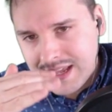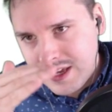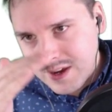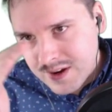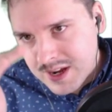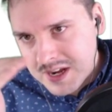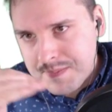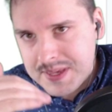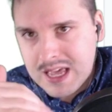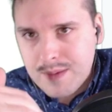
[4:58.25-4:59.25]
you're gonna
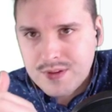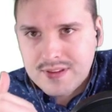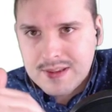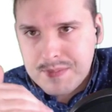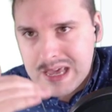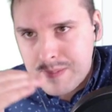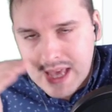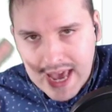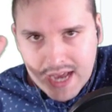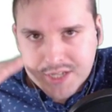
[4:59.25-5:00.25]
be able to maybe
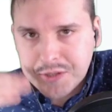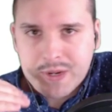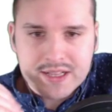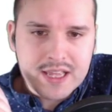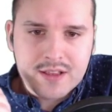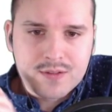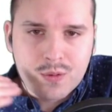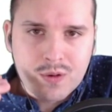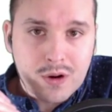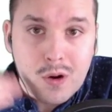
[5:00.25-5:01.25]
actuate that
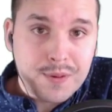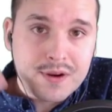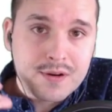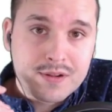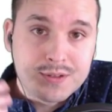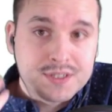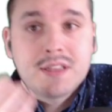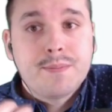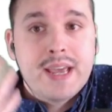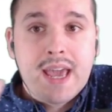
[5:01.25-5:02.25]
door, open it or close it,
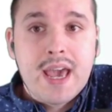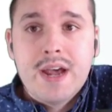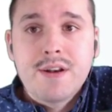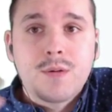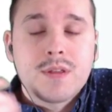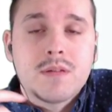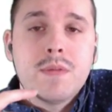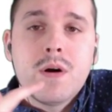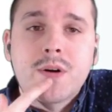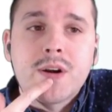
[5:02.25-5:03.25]
either by hand or with a
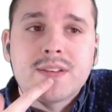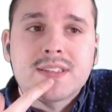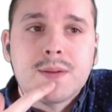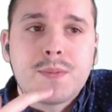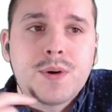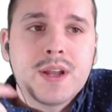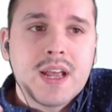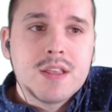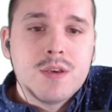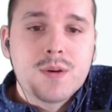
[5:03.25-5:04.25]
motor at some point,
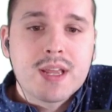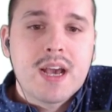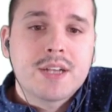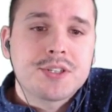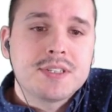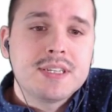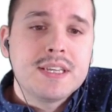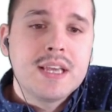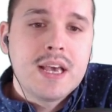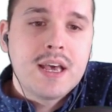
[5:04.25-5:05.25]
you can actually,